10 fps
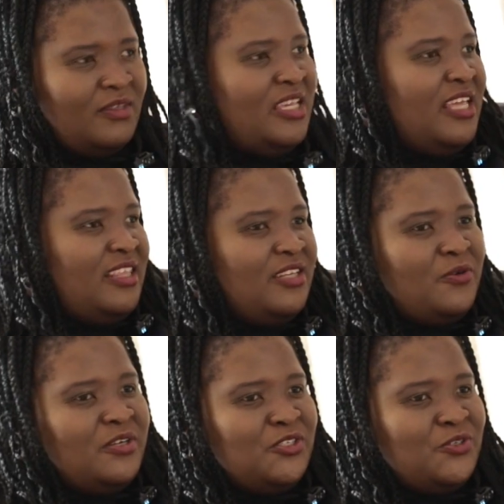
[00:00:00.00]
Yeah, they
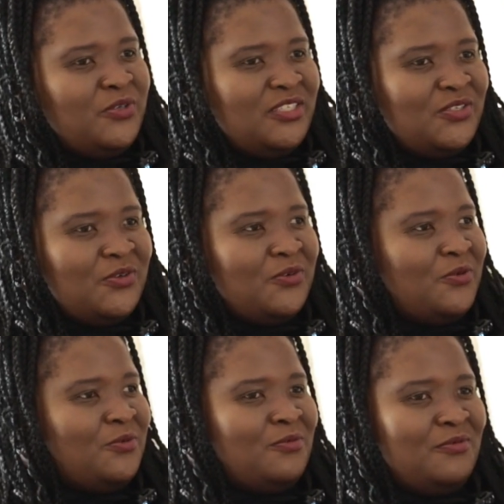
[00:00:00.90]
don't want to do it.
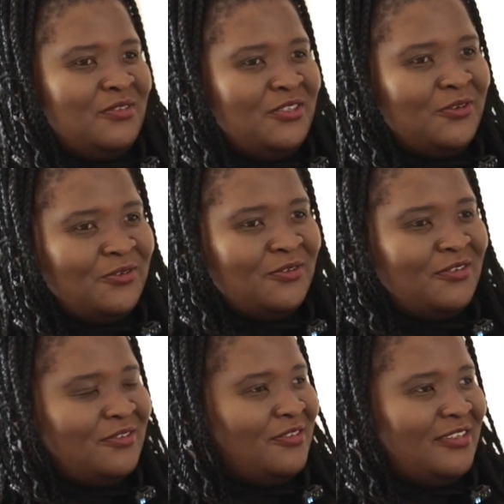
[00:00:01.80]
So, you know,
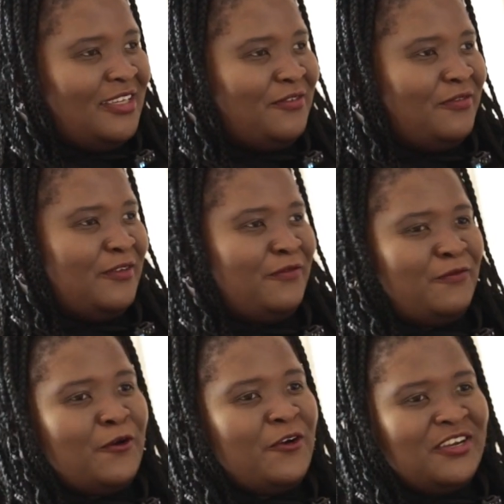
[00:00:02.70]
if
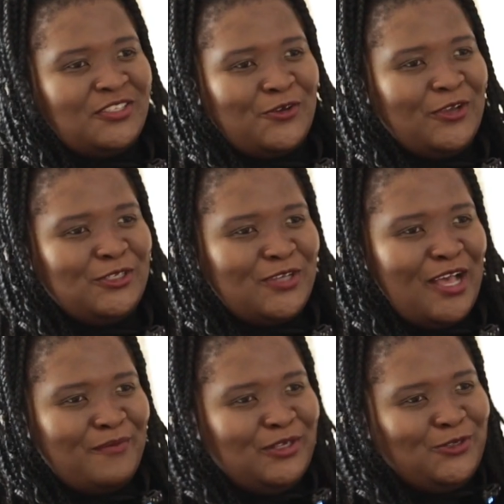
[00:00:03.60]
foreigners are going to
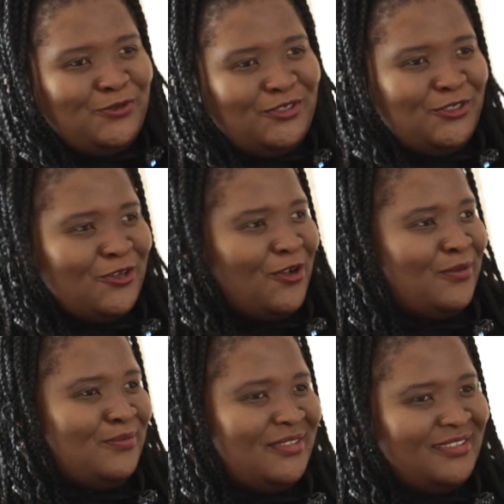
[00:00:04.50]
come and do the
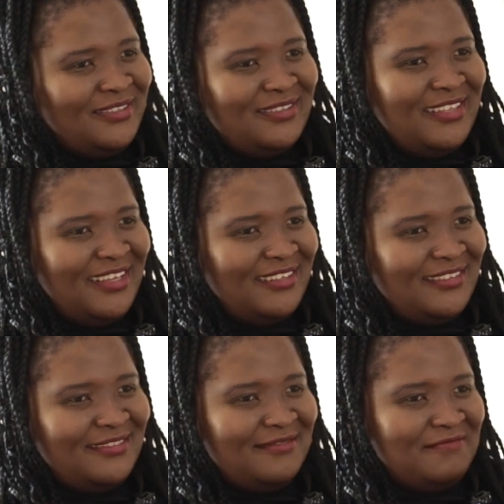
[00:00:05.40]
jobs,
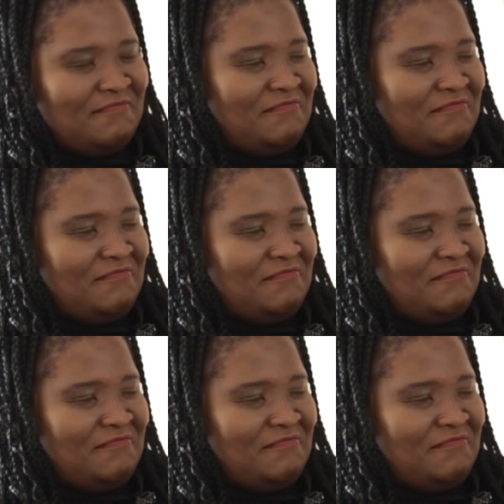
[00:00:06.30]
then...